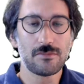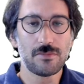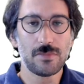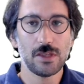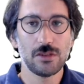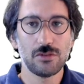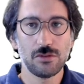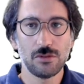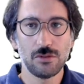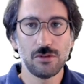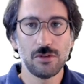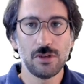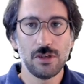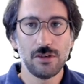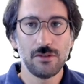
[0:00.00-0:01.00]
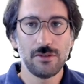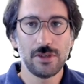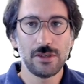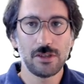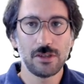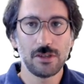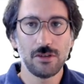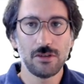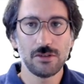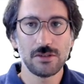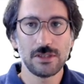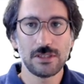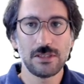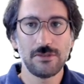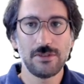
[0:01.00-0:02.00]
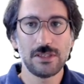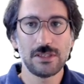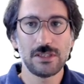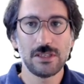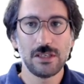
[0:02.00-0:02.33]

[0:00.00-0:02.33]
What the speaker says: So when you close the switch,